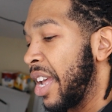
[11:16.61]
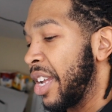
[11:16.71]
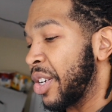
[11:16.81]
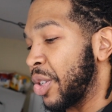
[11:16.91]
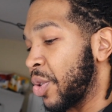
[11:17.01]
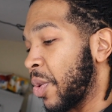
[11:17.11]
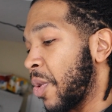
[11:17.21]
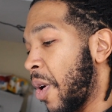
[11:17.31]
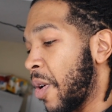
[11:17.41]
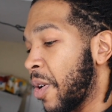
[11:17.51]

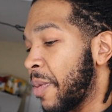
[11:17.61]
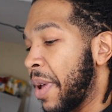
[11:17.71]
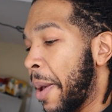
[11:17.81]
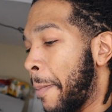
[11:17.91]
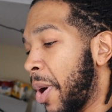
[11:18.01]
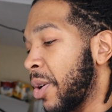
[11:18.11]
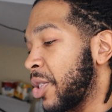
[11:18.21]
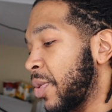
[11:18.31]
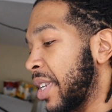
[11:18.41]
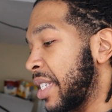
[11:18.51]
control arm, and ball
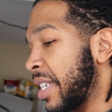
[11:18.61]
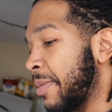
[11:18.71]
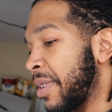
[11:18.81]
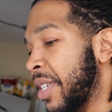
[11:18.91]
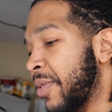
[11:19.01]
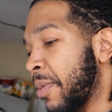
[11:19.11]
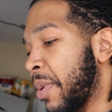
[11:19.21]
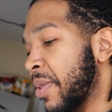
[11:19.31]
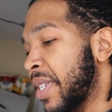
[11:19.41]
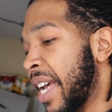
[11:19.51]
joint assemblies for
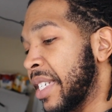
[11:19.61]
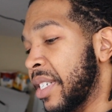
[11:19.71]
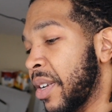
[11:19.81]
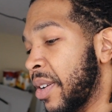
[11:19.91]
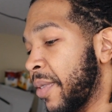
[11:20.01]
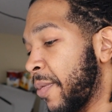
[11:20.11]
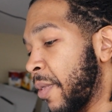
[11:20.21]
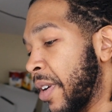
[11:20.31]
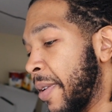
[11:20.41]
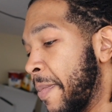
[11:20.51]
both sides. This is all in the
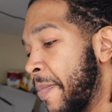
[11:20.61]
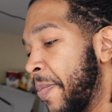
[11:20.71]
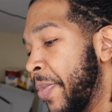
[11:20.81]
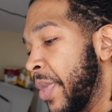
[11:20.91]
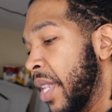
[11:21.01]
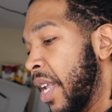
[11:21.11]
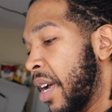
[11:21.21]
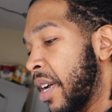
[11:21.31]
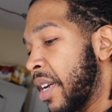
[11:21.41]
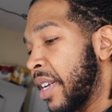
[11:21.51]
front.
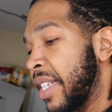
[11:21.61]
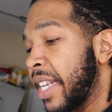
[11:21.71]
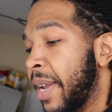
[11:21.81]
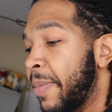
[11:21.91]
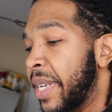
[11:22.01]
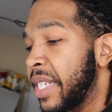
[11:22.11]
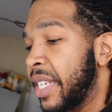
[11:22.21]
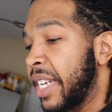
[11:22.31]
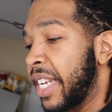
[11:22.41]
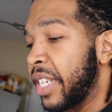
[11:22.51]
Then I
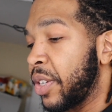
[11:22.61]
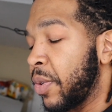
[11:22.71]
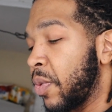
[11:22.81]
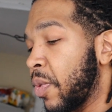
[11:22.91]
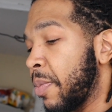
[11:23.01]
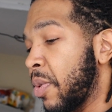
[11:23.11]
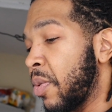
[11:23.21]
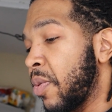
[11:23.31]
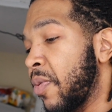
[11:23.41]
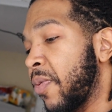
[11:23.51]
basically need to
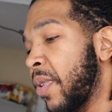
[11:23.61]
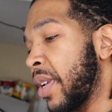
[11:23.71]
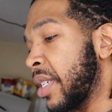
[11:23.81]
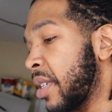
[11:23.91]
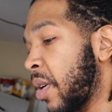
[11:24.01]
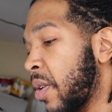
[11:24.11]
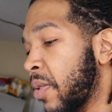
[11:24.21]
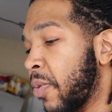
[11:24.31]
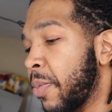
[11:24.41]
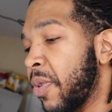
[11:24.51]
install
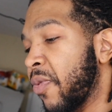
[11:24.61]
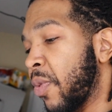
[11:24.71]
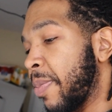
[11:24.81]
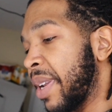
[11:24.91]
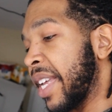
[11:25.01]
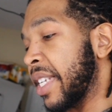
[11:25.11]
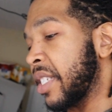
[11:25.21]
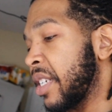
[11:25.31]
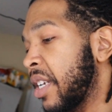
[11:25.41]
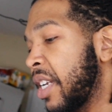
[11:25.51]
or remove and
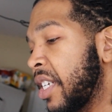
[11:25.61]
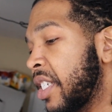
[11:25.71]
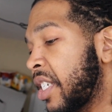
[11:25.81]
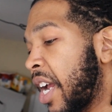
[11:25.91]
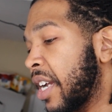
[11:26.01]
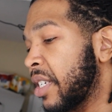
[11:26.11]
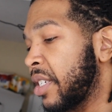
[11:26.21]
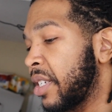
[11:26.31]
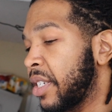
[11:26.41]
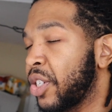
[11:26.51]
replace
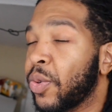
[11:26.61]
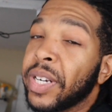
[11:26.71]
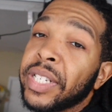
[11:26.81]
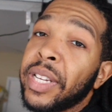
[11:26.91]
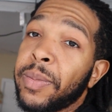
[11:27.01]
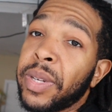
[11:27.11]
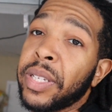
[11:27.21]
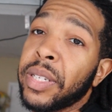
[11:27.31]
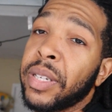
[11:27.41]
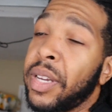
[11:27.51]
shocks and strut
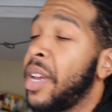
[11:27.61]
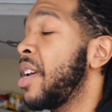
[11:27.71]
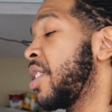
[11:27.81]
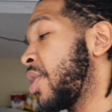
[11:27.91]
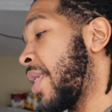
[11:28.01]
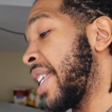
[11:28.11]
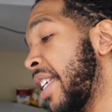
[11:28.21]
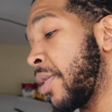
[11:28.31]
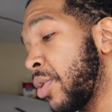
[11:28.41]
assemblies. So I need new